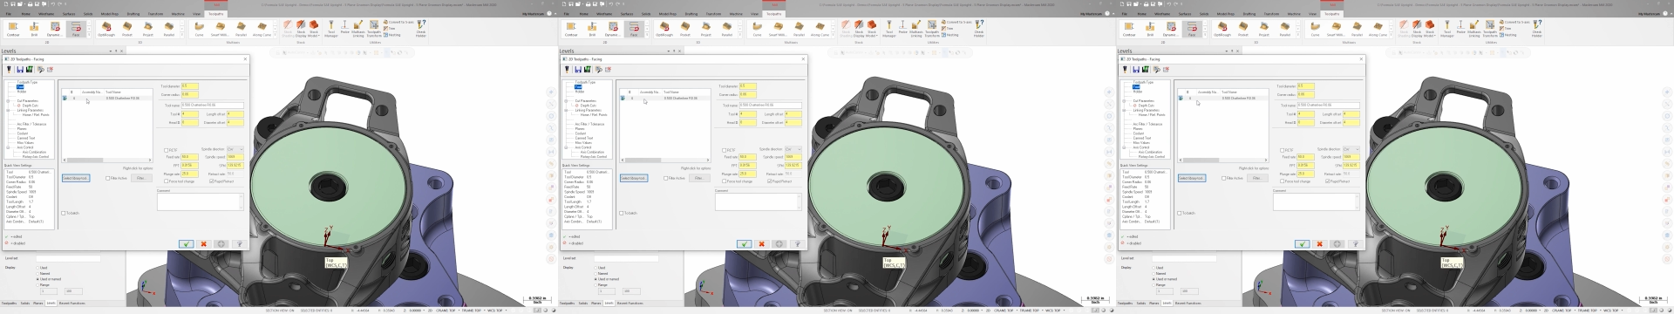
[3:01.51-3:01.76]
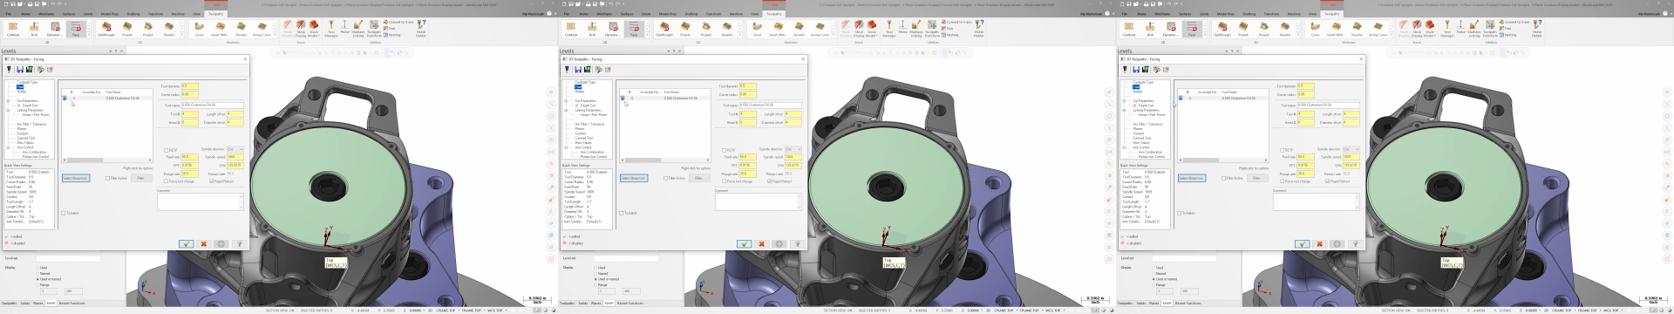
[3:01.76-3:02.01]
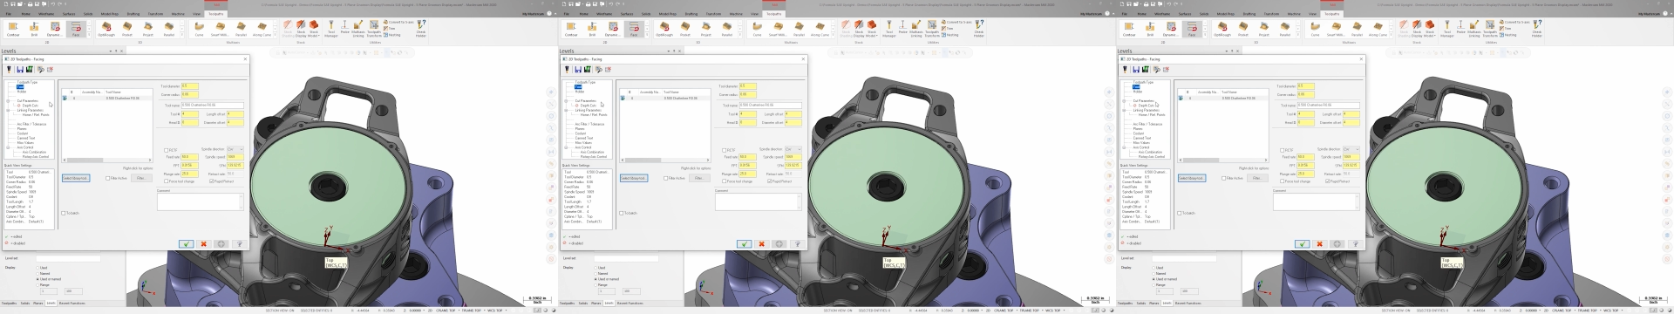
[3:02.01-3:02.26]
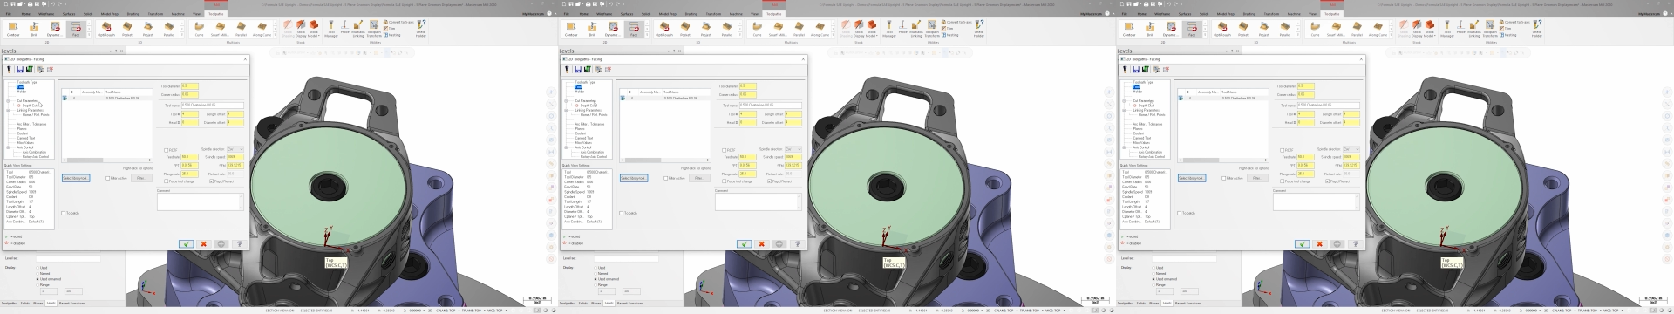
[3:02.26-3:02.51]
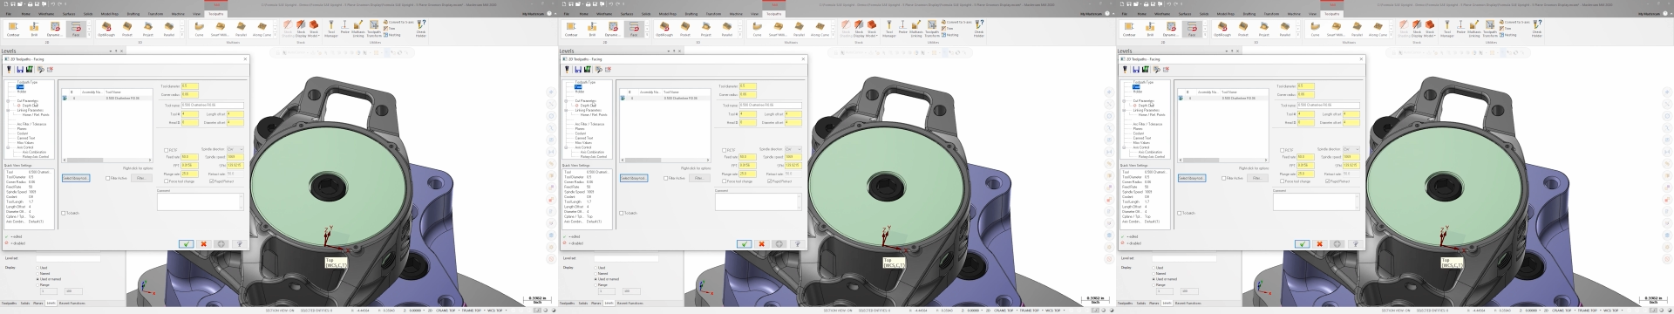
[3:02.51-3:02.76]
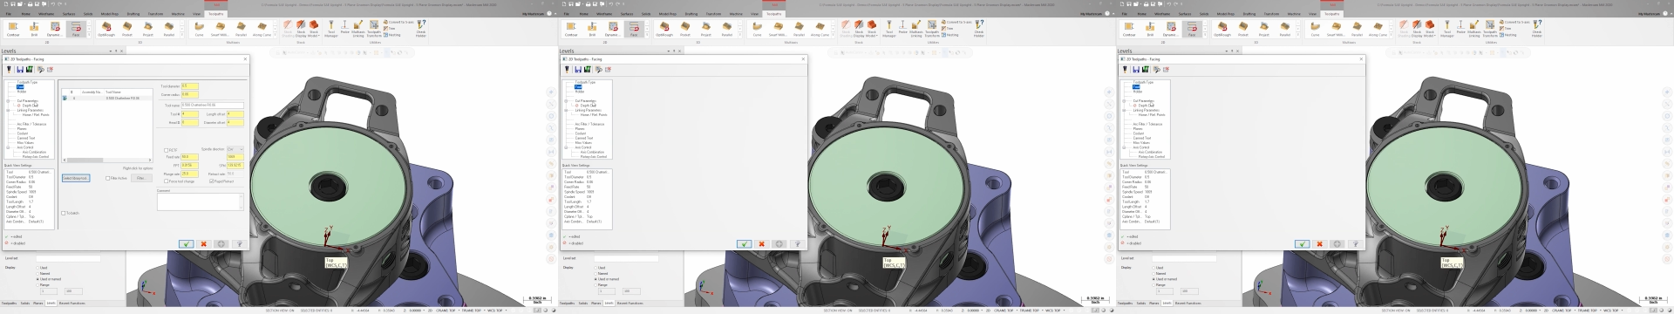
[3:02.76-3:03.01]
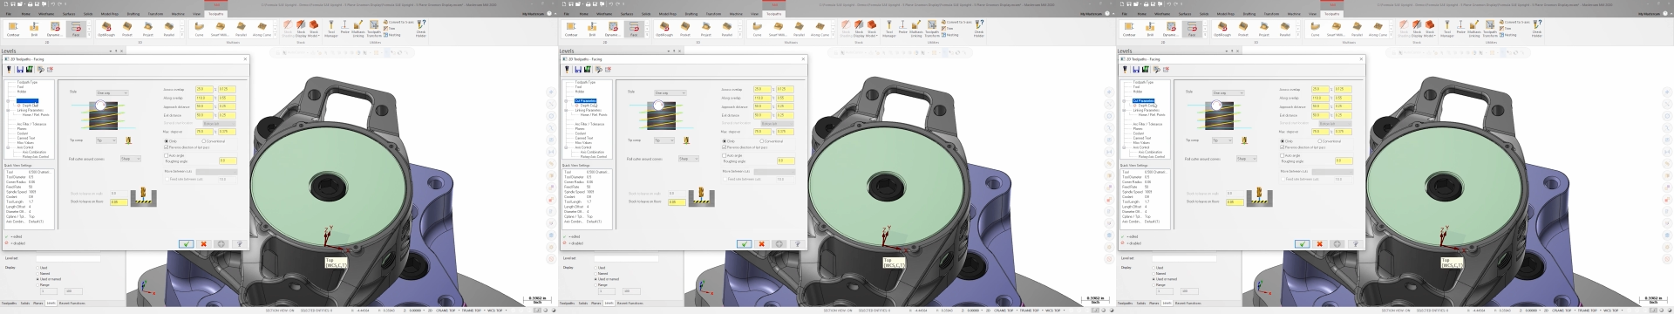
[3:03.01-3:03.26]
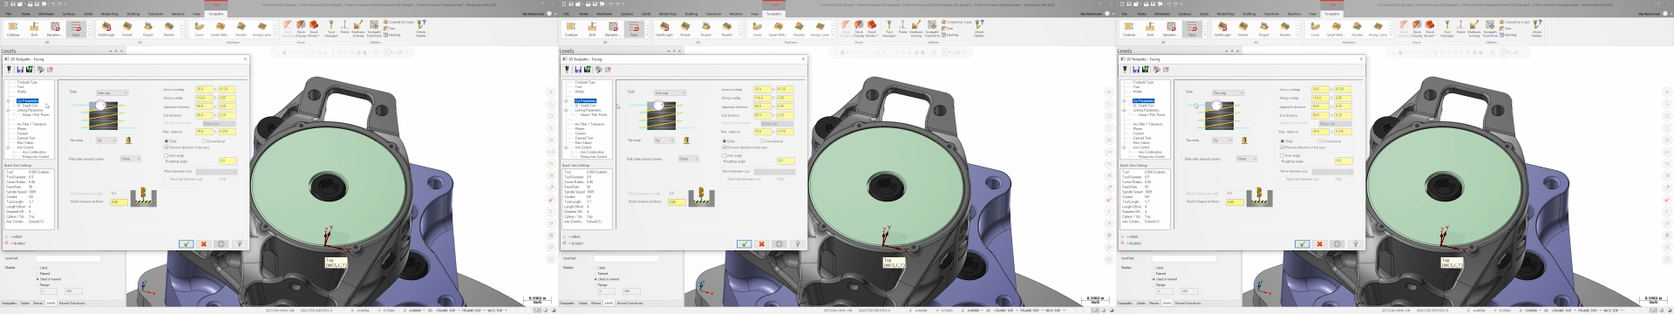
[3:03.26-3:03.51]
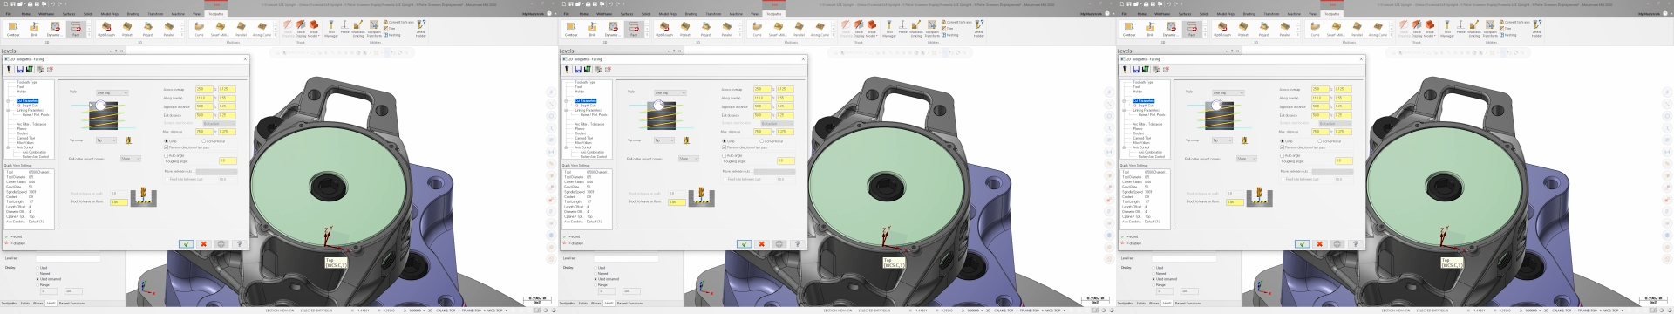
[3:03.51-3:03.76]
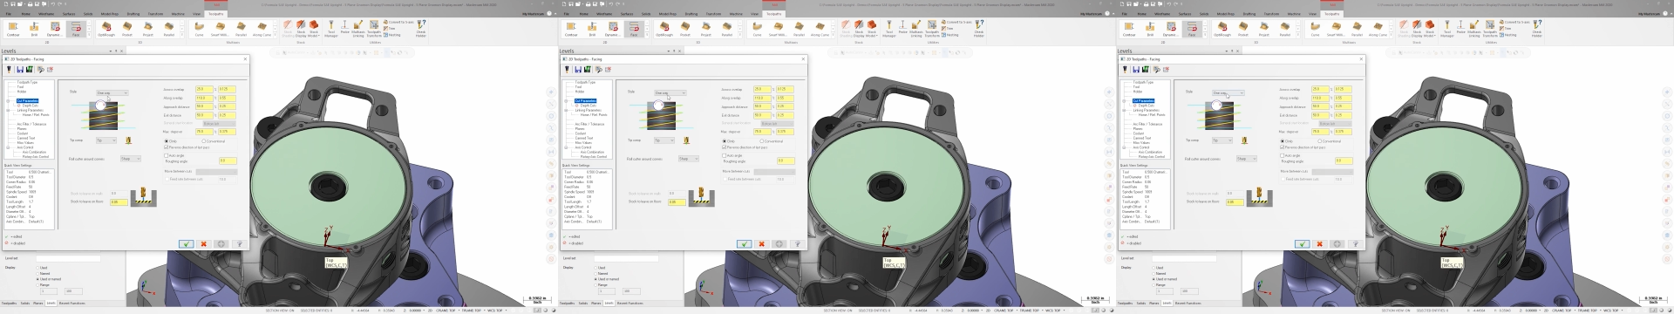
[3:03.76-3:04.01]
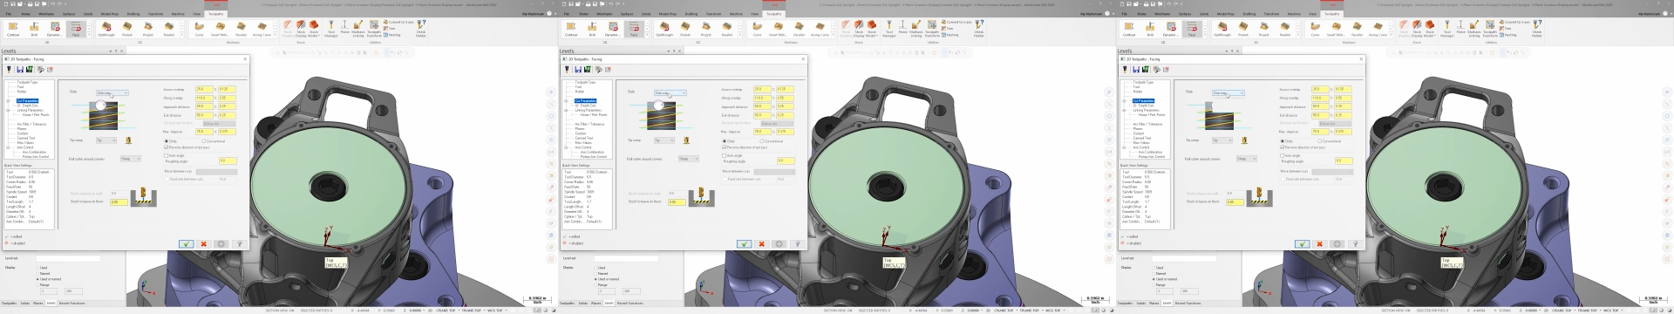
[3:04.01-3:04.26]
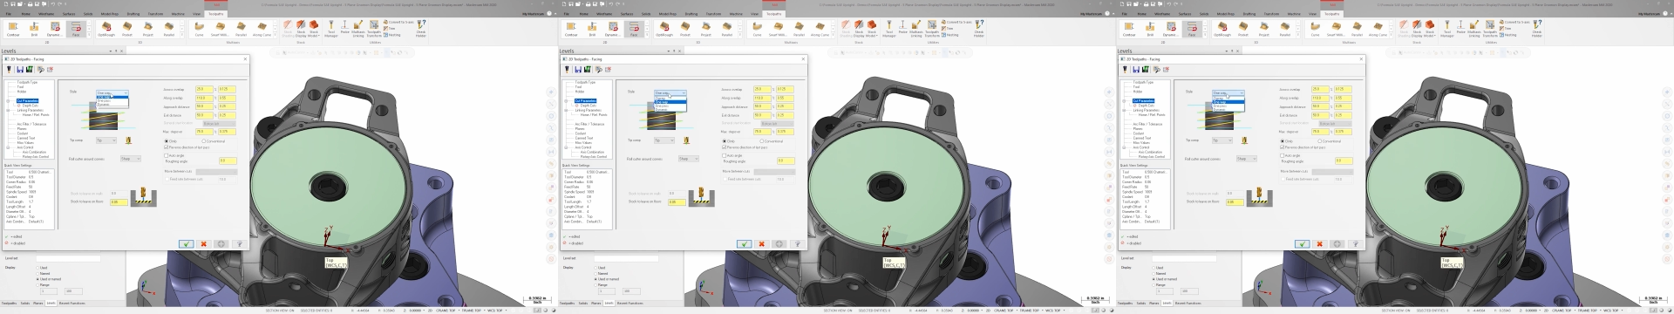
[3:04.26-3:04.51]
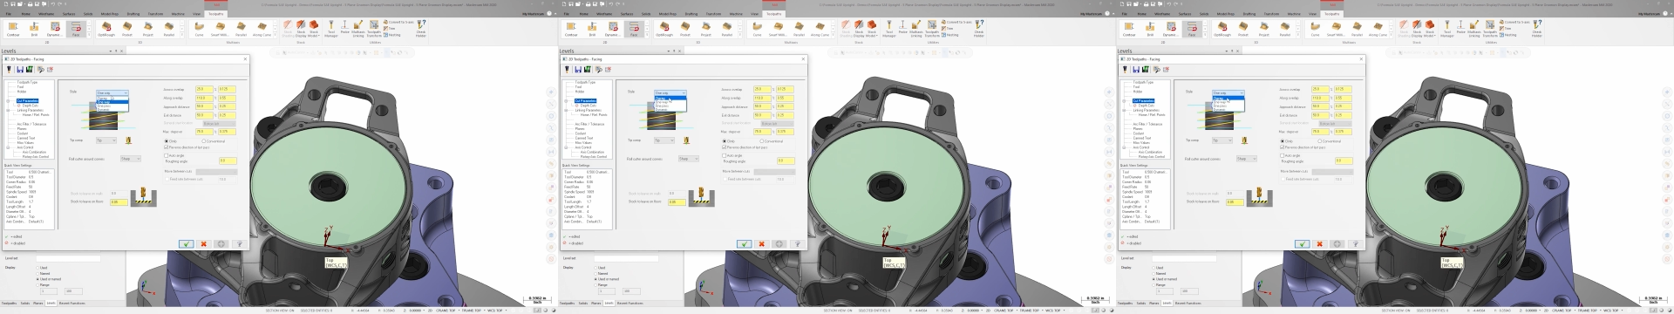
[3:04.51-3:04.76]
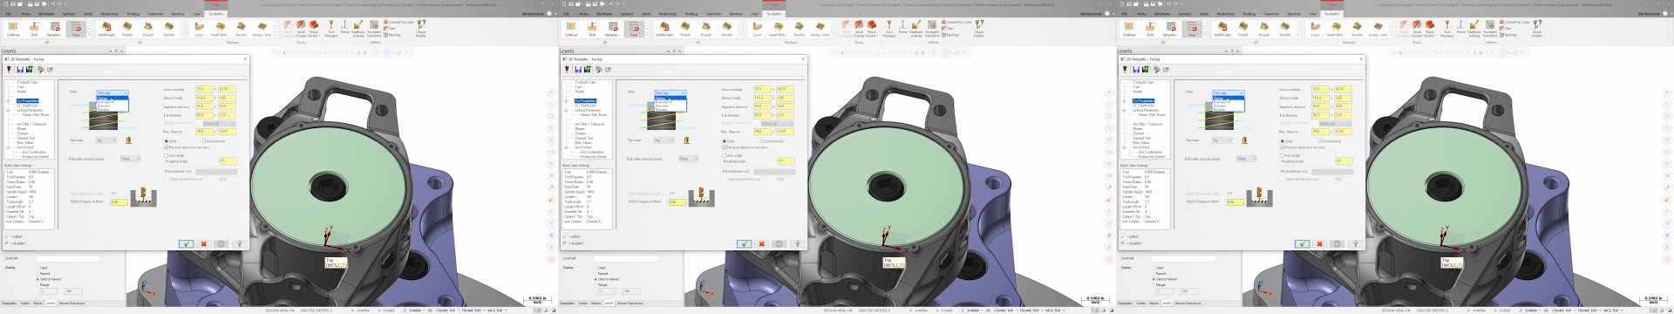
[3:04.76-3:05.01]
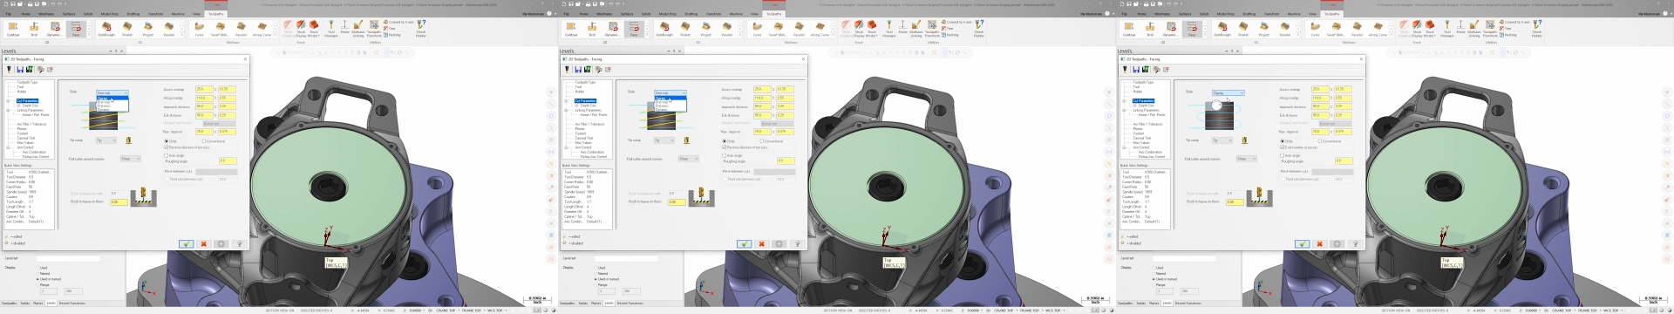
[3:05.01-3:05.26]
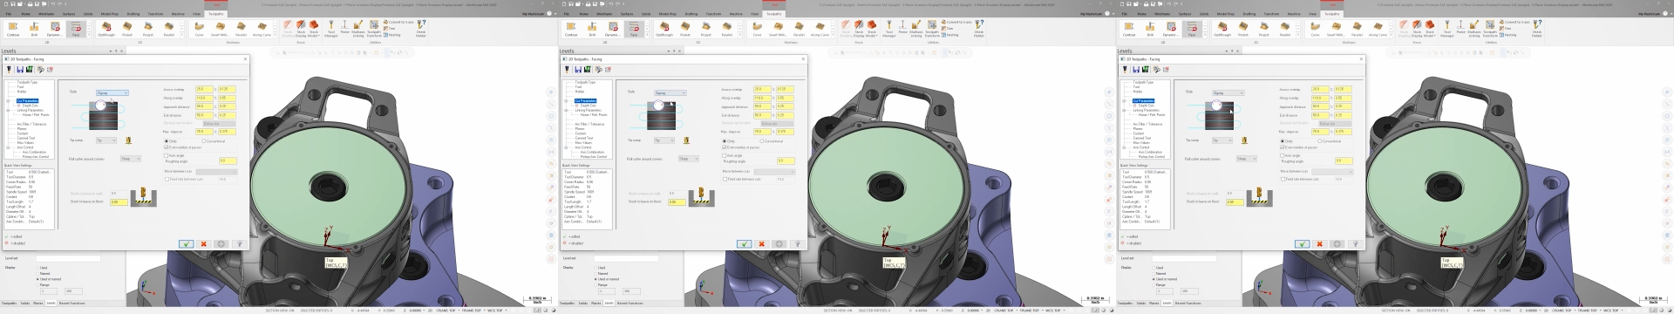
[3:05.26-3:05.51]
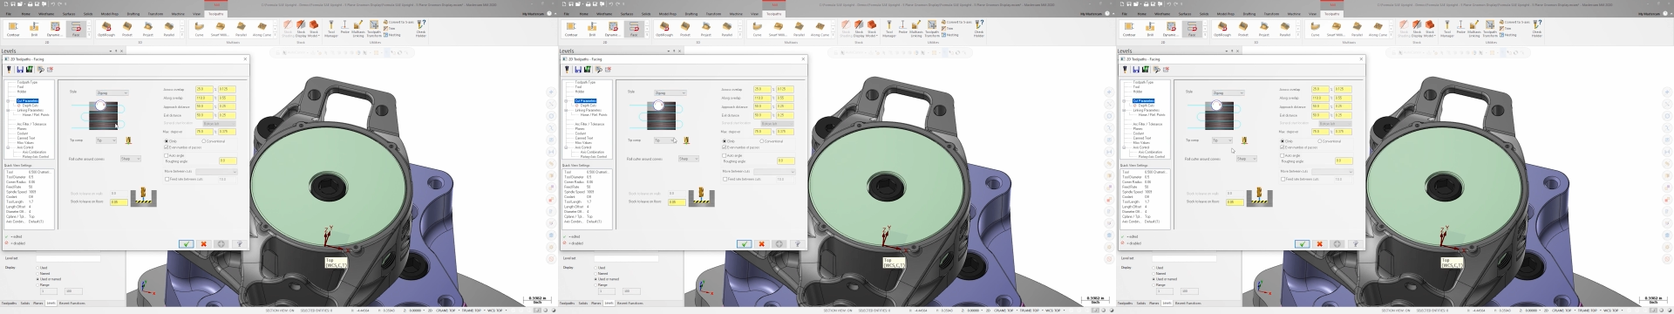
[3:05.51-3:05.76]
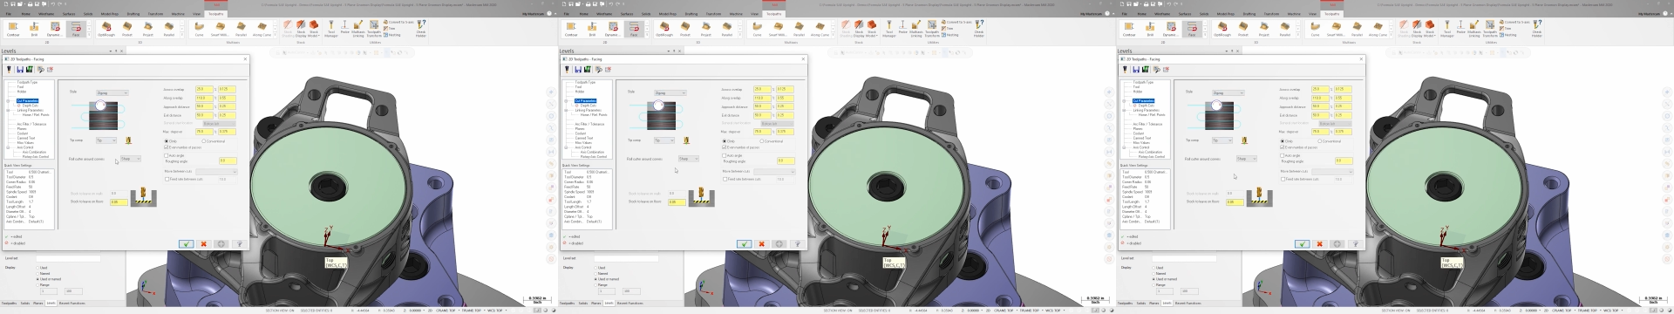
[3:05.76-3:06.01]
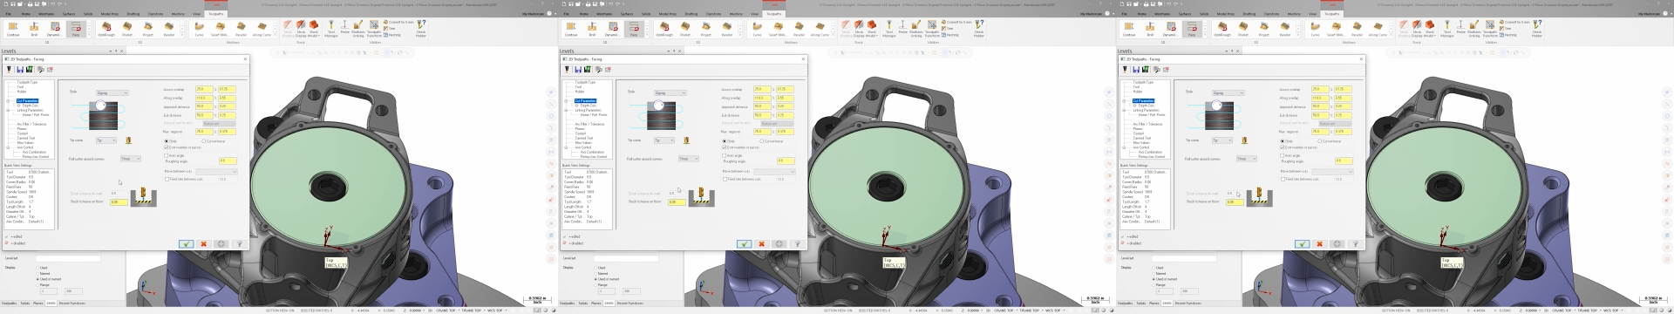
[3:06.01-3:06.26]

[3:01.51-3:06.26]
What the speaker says: [unreadable: no face in view]